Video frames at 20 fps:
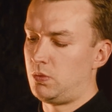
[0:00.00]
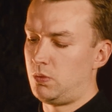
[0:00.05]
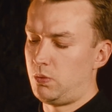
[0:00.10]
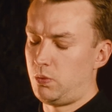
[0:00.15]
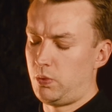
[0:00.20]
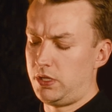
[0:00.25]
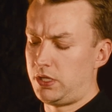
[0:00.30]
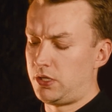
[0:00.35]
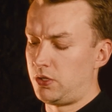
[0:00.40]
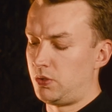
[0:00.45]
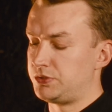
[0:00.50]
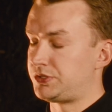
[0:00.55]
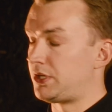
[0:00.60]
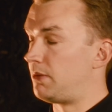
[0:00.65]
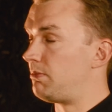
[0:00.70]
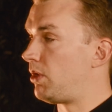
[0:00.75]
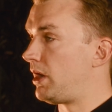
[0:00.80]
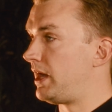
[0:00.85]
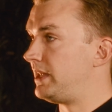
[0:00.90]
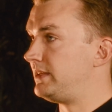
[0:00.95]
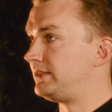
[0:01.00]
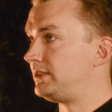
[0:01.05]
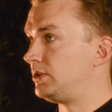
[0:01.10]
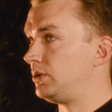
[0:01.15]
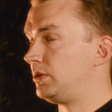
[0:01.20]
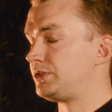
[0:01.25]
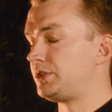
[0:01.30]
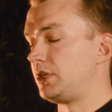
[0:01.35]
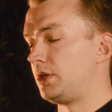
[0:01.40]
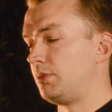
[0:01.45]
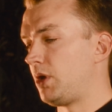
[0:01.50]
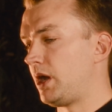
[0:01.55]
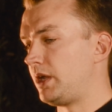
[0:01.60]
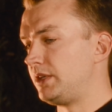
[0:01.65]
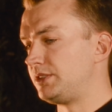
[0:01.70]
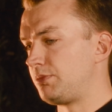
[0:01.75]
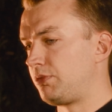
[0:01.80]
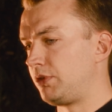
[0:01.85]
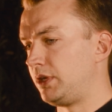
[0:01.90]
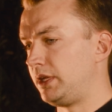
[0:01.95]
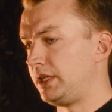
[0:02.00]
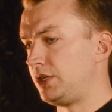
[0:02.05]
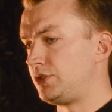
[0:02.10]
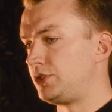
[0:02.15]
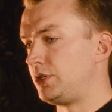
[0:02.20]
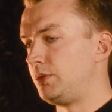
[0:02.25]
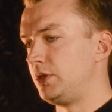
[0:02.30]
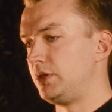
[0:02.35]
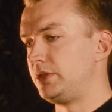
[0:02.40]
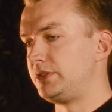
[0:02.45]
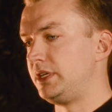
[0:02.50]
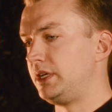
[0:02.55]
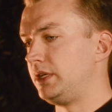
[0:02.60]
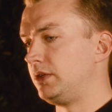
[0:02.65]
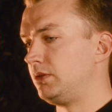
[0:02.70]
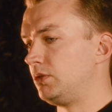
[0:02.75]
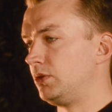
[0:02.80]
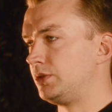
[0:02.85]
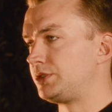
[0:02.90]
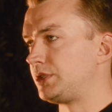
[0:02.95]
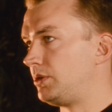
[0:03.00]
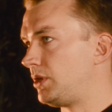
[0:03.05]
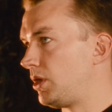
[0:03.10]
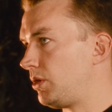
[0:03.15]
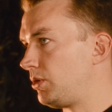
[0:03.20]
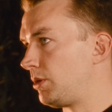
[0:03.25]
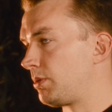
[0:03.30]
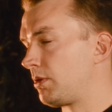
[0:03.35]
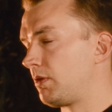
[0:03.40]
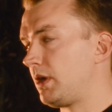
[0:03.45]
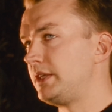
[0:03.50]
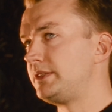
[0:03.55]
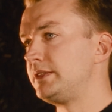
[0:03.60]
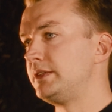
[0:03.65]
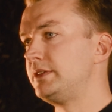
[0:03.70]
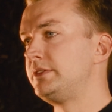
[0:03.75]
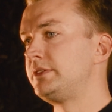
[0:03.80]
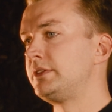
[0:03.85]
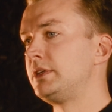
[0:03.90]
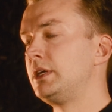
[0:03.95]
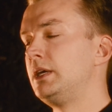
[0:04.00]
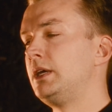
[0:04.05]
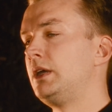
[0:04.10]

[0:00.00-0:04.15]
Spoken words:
We can also mine Zil, so the miners are pretty distributed, also node operators.